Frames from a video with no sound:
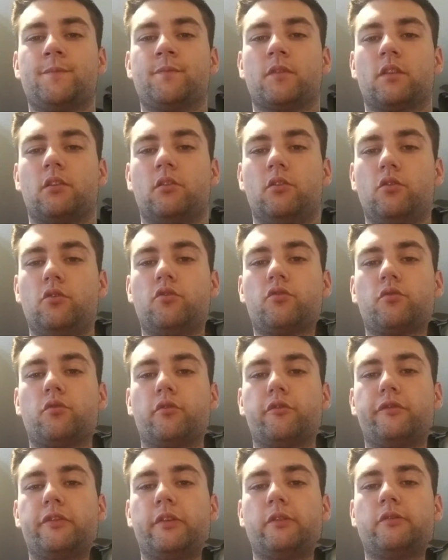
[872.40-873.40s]
neutral
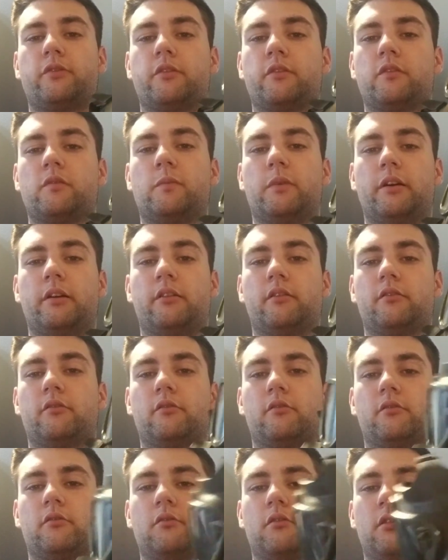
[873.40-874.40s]
filters, but
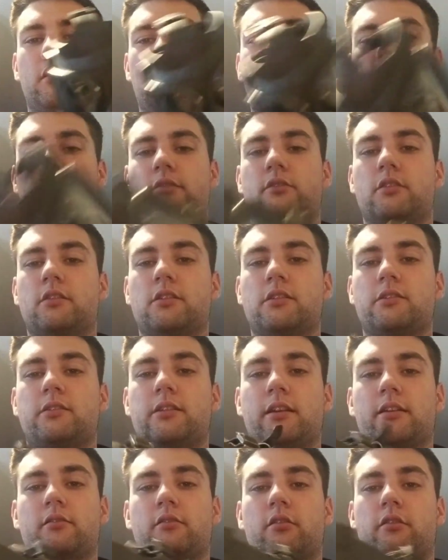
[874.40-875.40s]
I'd just
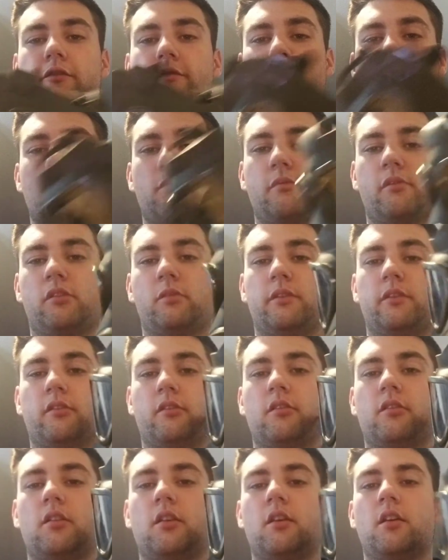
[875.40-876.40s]
stick to the
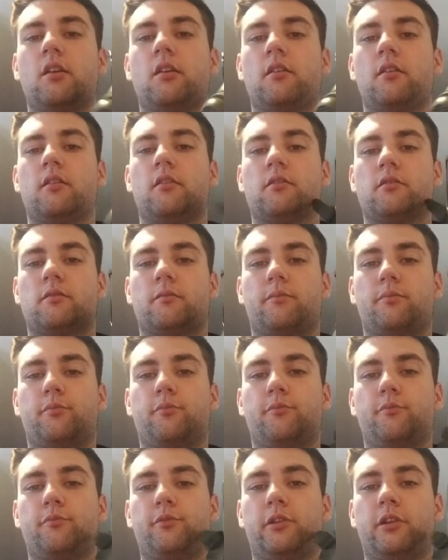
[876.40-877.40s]
40mm. There's
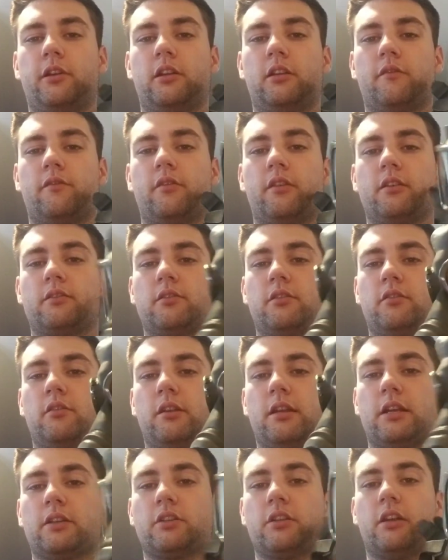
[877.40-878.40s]
plenty of things you
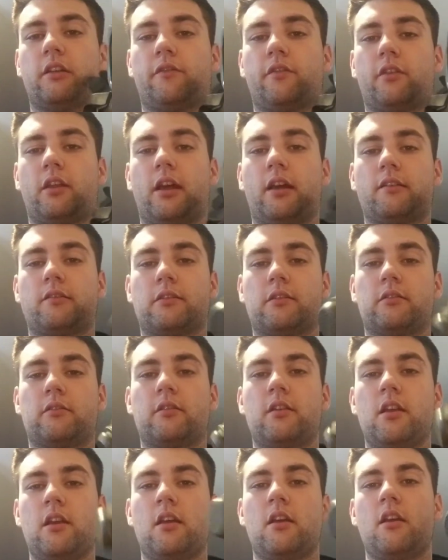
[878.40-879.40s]
can actually get for that. So,
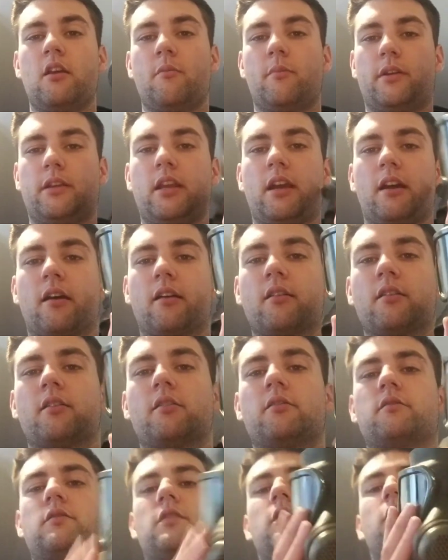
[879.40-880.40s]
but yeah,
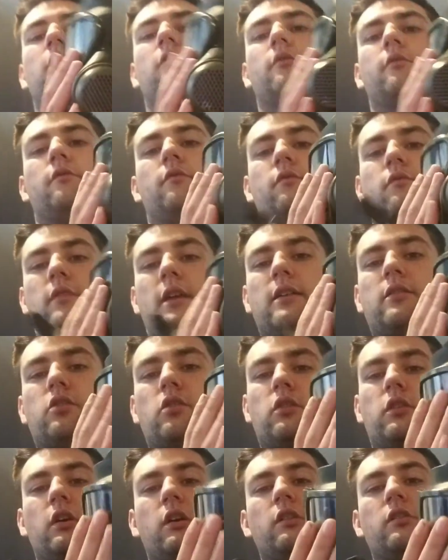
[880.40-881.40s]
so that's
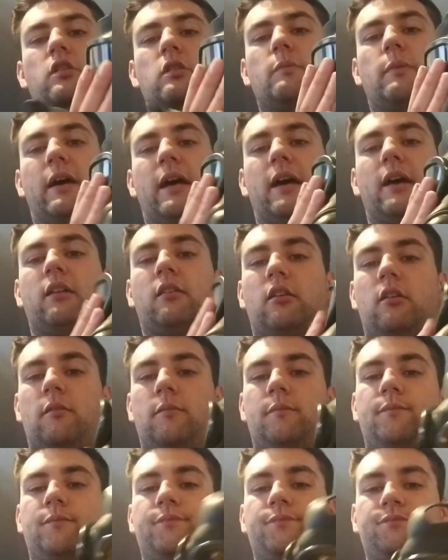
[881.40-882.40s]
your good and your bad.
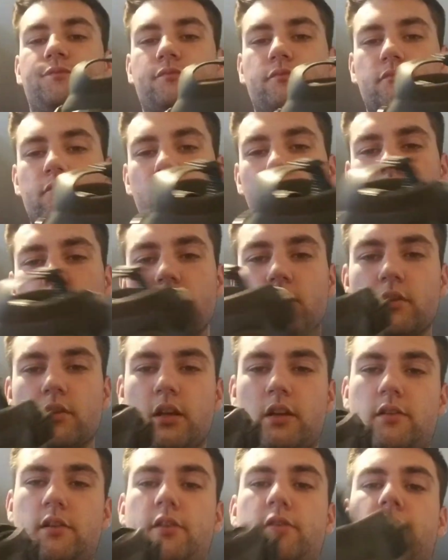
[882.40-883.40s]

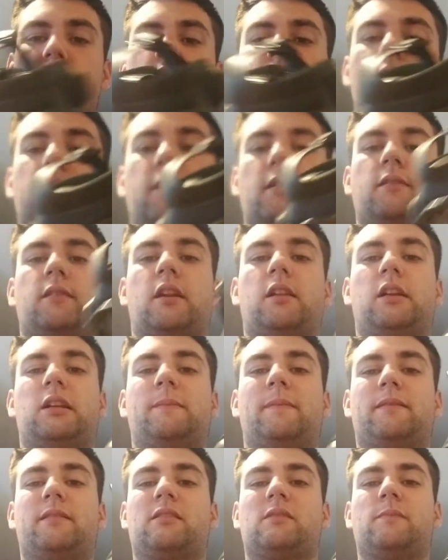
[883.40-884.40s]
Another good thing that I like
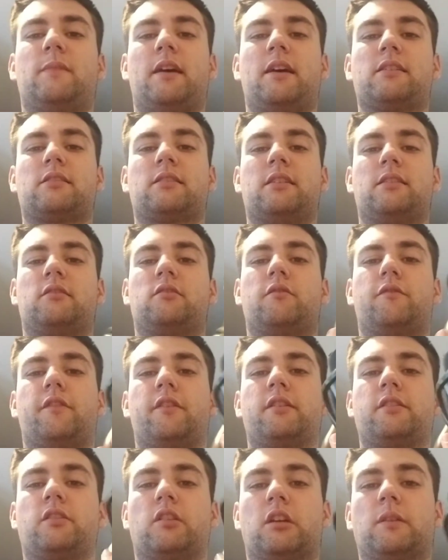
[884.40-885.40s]
about this mask is it's a
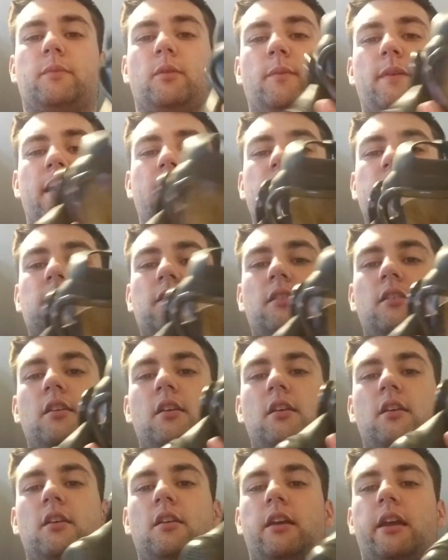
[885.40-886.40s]
very durable mask.
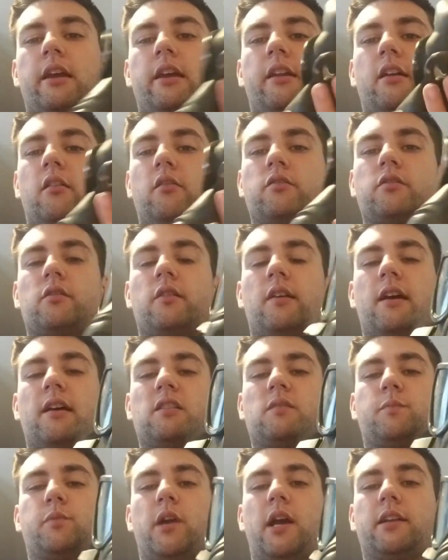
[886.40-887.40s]
And it also has
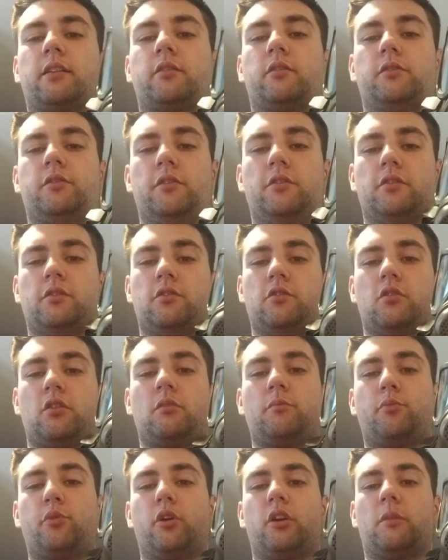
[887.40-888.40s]
practical uses. You can
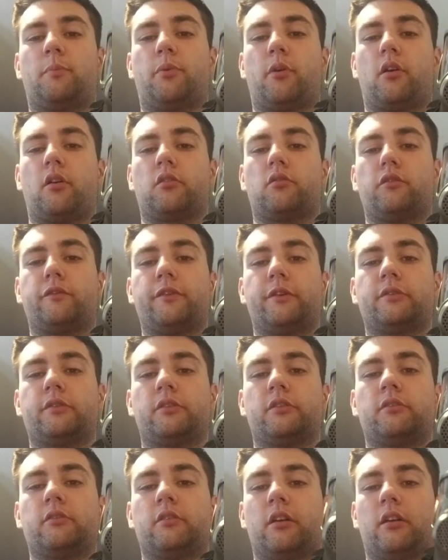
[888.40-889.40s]
put a particle
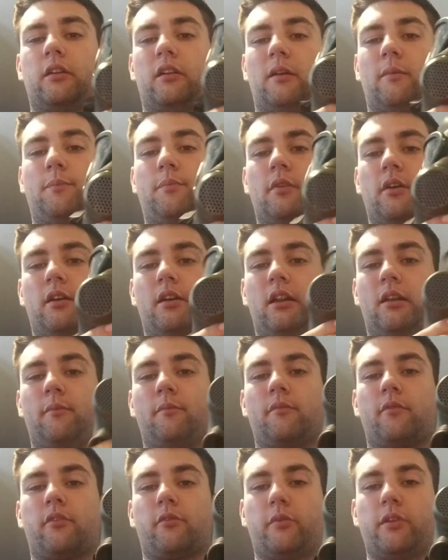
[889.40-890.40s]
filter, a
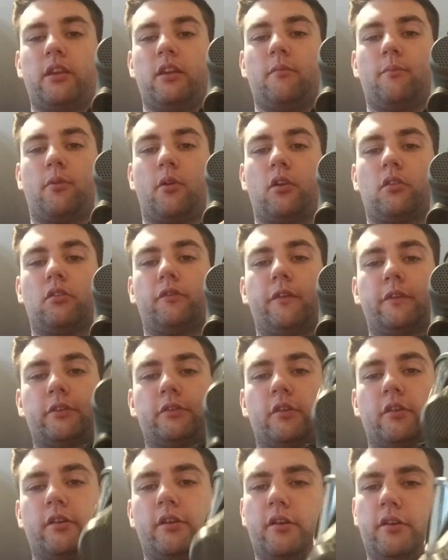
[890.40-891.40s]
M3M particle filter
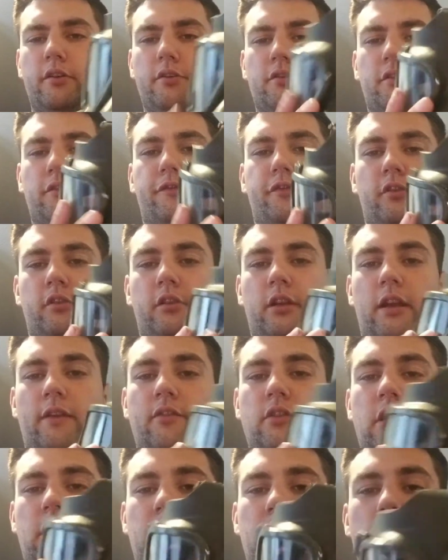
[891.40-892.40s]
on here and use it for
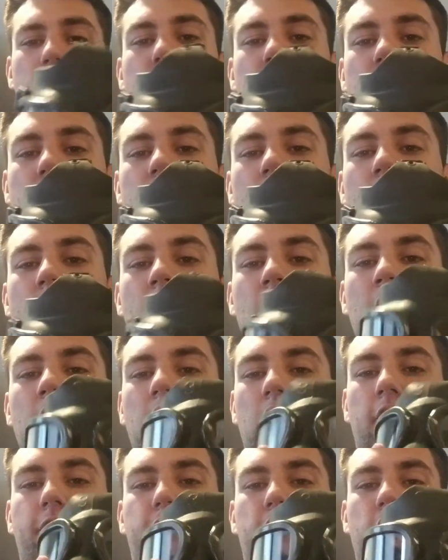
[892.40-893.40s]
everyday use.
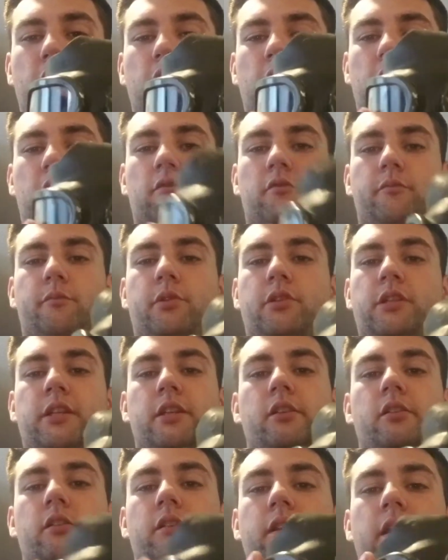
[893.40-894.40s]
If you didn't
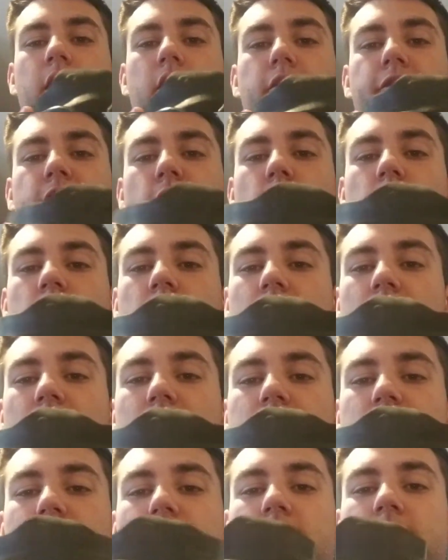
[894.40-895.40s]
particularly care for it
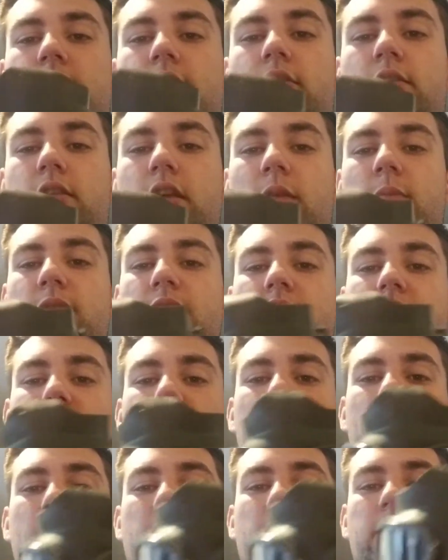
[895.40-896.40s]
as a MBC
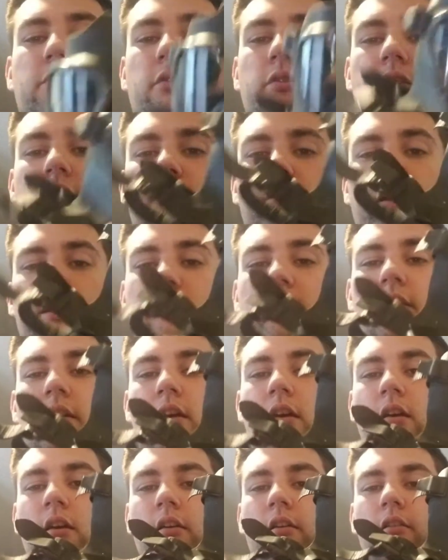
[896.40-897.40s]
mask, or didn't like,
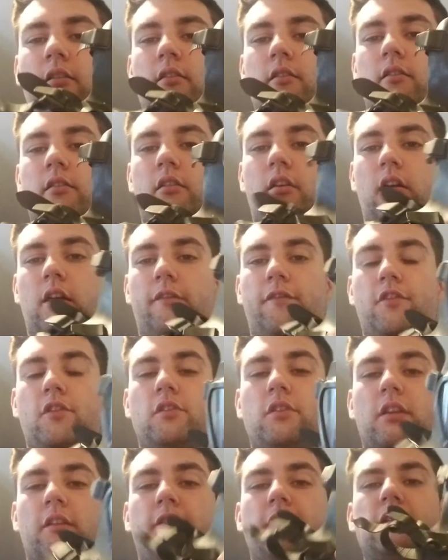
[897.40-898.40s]
if it
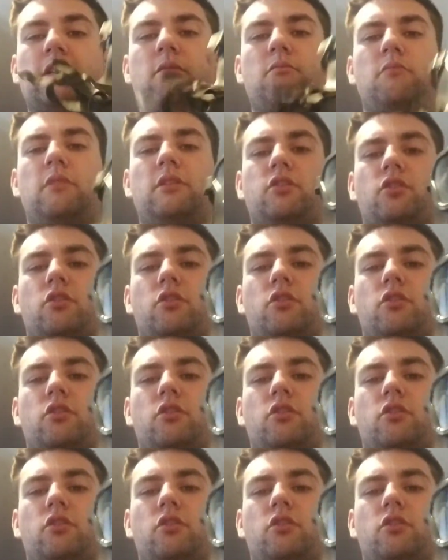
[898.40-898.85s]
didn't meet your